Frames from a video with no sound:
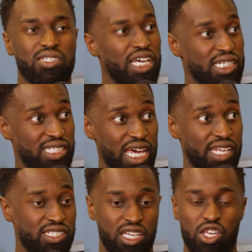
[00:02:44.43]
Yes, that
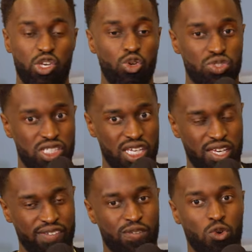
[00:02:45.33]
is a huge
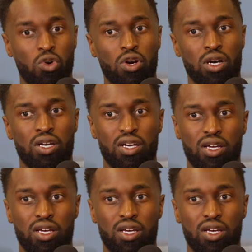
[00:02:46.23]
thing for